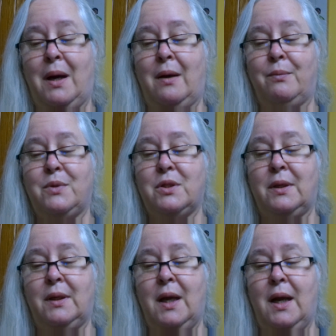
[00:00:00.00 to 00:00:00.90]
balms,
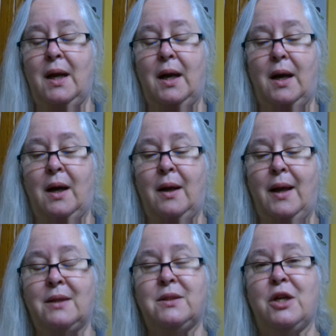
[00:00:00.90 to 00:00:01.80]
and
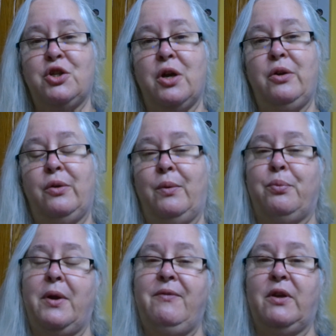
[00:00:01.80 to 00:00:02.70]
as I showed you in
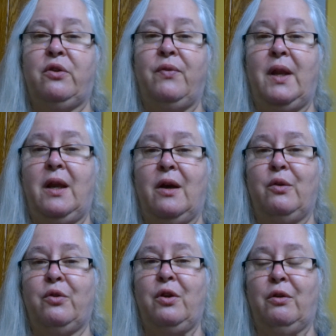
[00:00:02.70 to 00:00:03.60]
previous
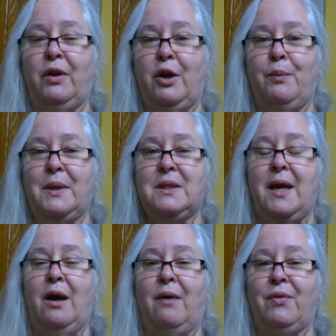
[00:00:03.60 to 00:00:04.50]
videos, and you'll hear me
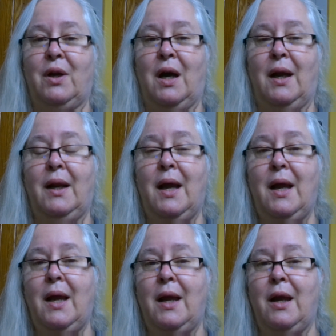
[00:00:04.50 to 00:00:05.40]
say off and on,
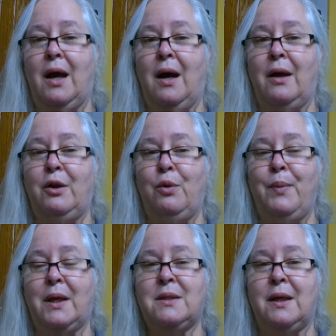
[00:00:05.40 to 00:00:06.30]
you
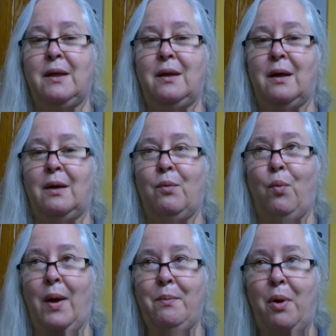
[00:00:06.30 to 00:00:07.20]
mix it
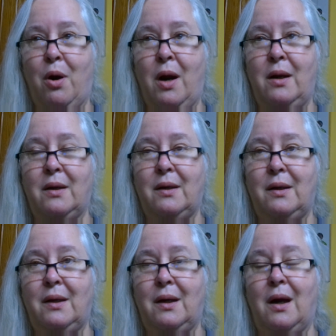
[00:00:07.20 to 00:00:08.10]
1 part
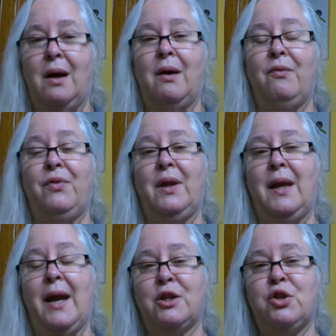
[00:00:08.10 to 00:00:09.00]
of
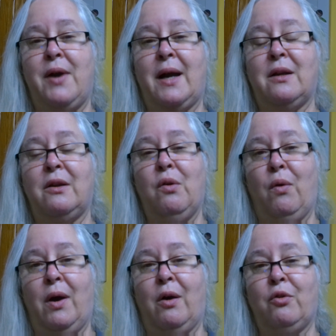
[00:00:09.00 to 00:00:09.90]
the extract and
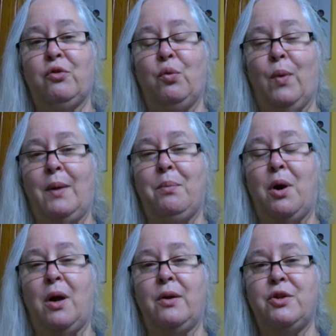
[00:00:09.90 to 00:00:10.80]
oil to 1
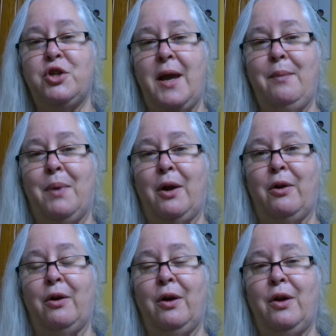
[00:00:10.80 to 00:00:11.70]
part shea
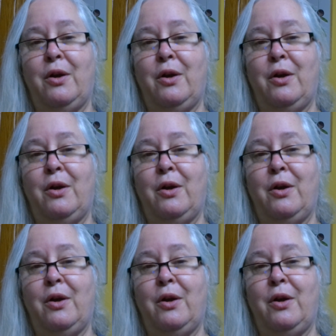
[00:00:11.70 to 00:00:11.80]
butter